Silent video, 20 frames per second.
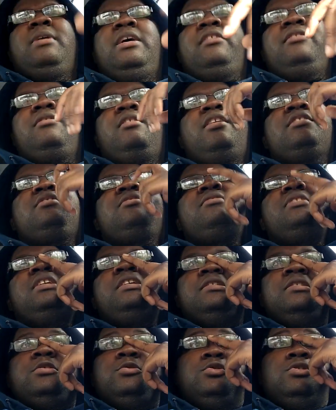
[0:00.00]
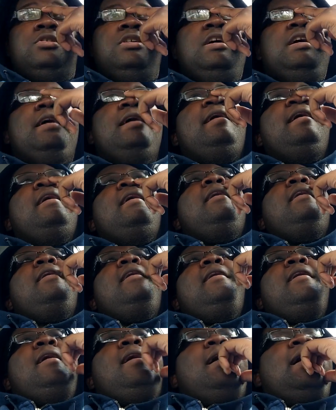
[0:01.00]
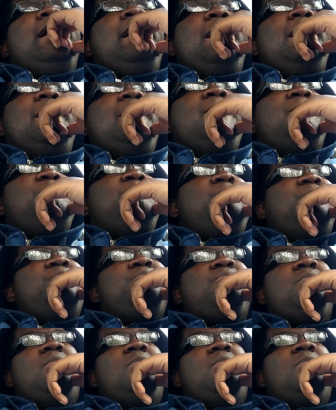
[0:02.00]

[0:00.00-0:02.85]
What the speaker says: my thoughts videos. Um,